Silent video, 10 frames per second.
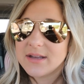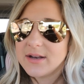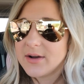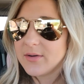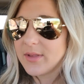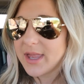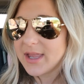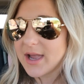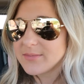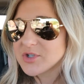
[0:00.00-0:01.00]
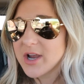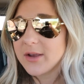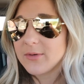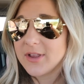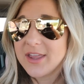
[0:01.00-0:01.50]
You know, like, I'm
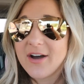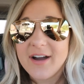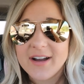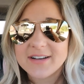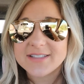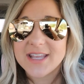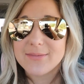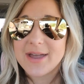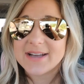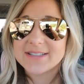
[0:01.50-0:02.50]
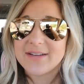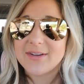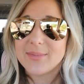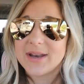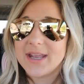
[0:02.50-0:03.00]
trying really hard to get back to
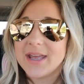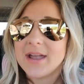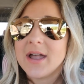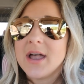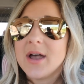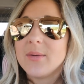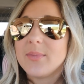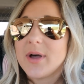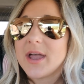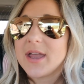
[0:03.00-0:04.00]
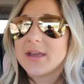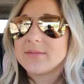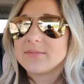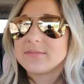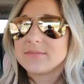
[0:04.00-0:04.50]
everybody, but
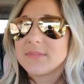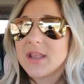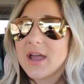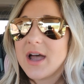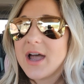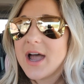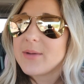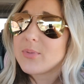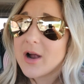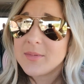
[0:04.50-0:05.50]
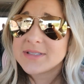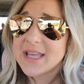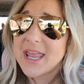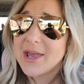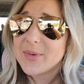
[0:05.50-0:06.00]
I promise
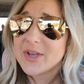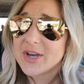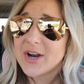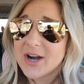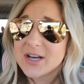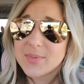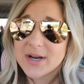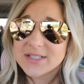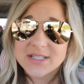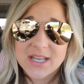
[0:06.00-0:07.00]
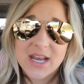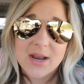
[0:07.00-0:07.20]
I am a good-hearted person, and